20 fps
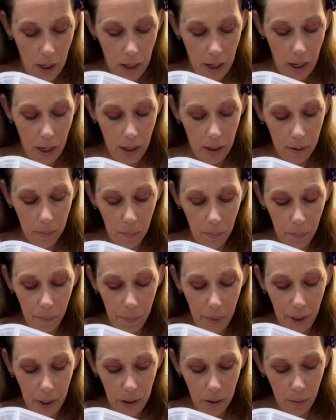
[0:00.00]
And
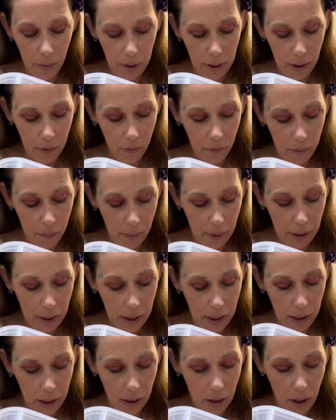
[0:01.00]
by the way,
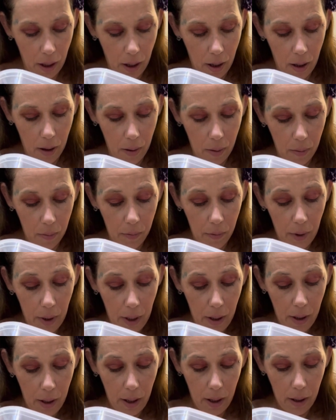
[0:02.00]
everybody,
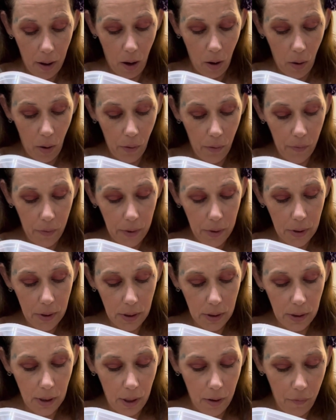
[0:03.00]
all of this
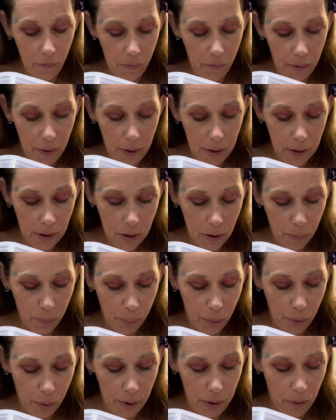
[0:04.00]
stuff is
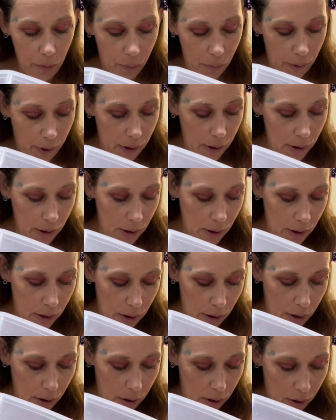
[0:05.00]

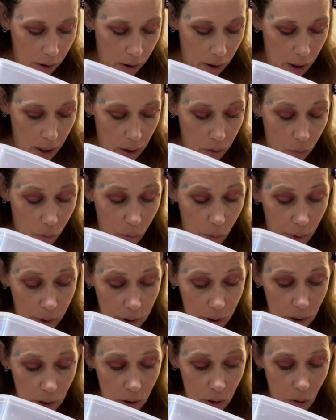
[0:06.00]
pre-rinsed and
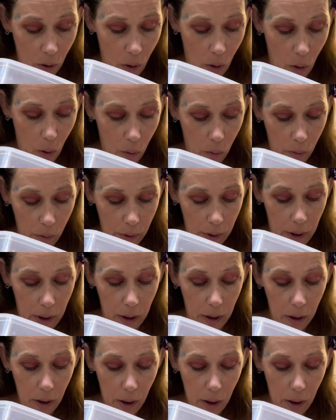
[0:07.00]
rinsed only.